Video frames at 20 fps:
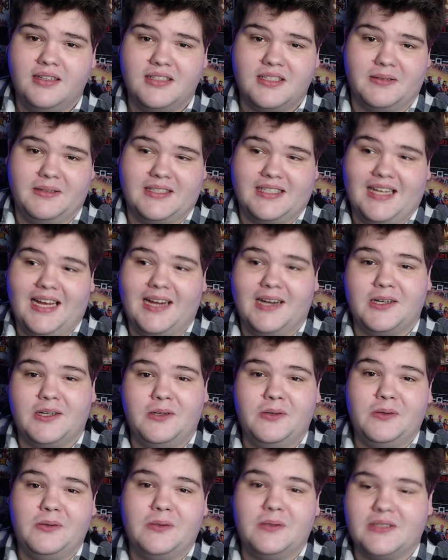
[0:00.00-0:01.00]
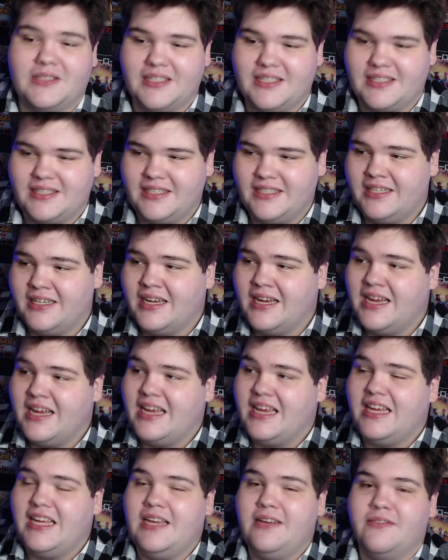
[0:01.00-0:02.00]
So it's kind of cool to see
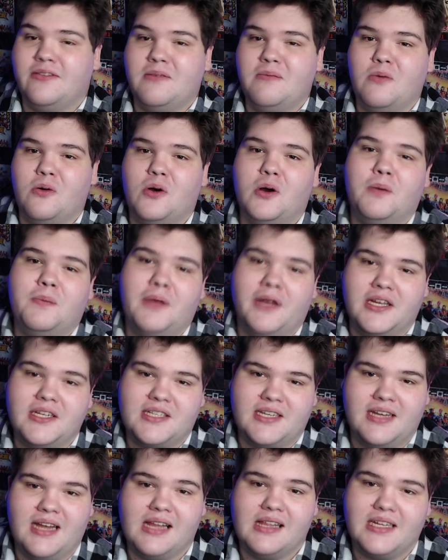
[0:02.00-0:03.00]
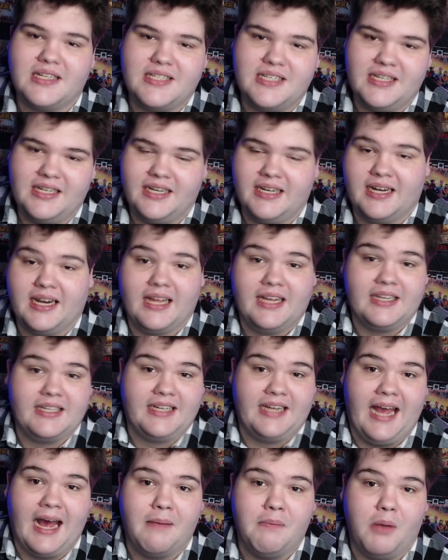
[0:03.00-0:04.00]
even more personality in,
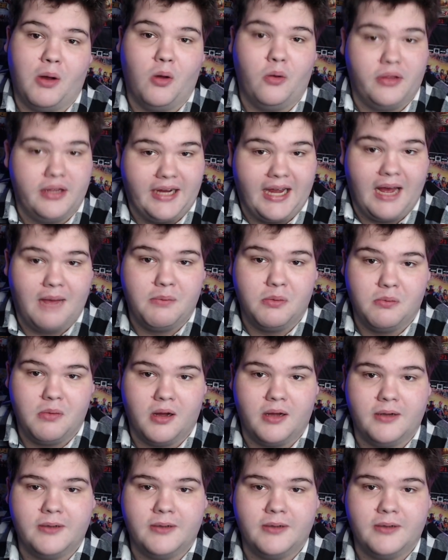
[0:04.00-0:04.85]
like, Gabo the Gabumon.